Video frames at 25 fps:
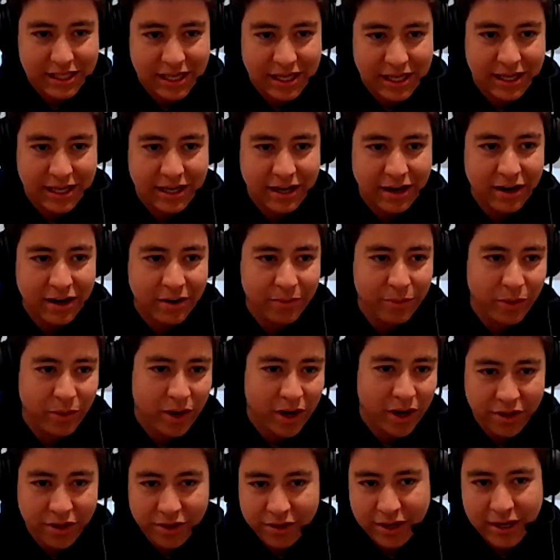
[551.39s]
And are,
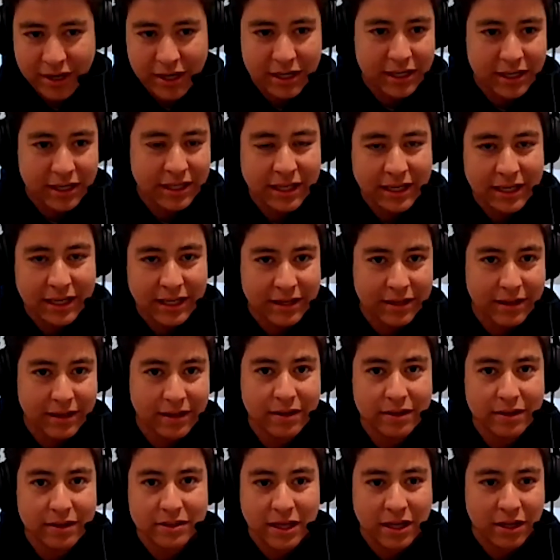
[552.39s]
are there any like
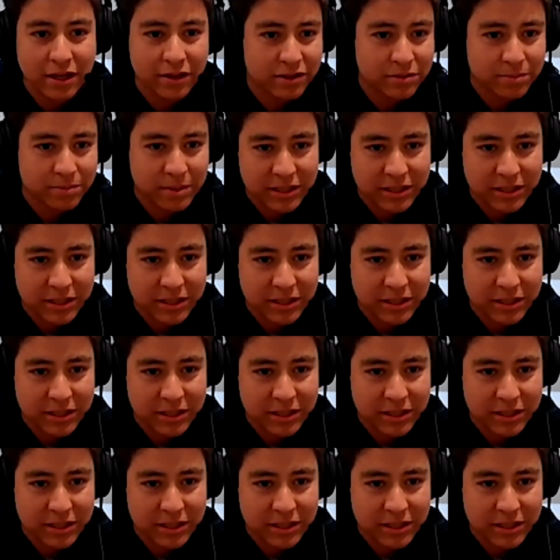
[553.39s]
other